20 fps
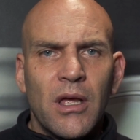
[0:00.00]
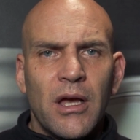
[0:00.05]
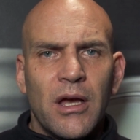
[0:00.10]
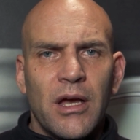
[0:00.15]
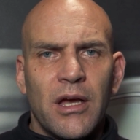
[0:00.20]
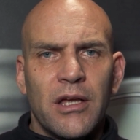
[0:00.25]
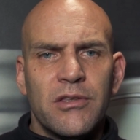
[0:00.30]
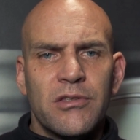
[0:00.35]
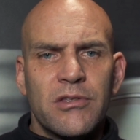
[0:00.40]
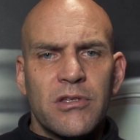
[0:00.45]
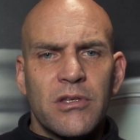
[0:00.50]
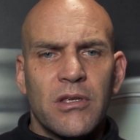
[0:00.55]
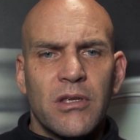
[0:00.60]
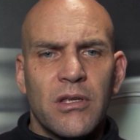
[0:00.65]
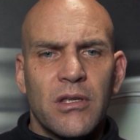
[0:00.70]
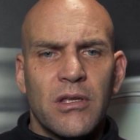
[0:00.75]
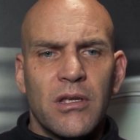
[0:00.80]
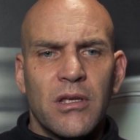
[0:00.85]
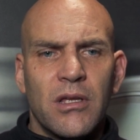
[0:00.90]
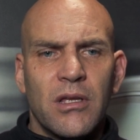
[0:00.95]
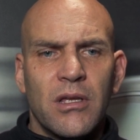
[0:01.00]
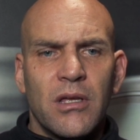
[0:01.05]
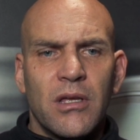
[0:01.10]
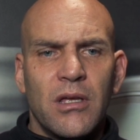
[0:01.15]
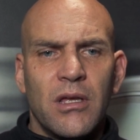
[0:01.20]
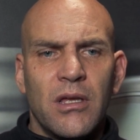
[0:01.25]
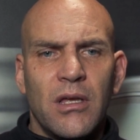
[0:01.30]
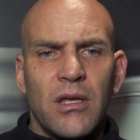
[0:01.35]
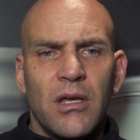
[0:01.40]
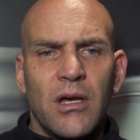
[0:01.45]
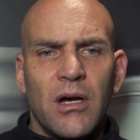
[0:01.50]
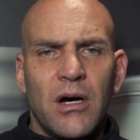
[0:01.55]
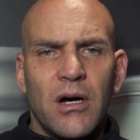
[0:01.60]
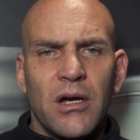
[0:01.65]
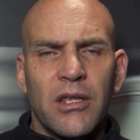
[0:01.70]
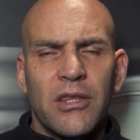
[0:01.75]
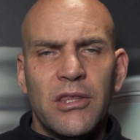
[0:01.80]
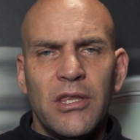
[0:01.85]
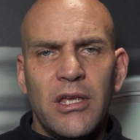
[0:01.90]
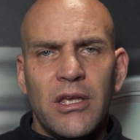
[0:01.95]
And
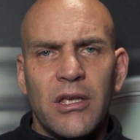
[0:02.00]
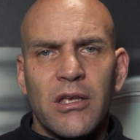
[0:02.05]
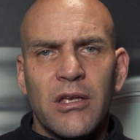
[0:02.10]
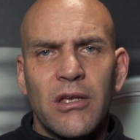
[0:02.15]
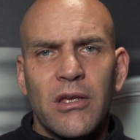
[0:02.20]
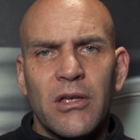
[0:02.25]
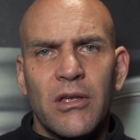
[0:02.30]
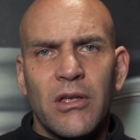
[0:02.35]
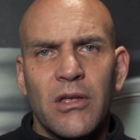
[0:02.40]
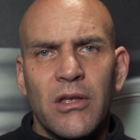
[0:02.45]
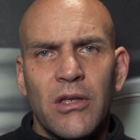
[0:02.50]
I think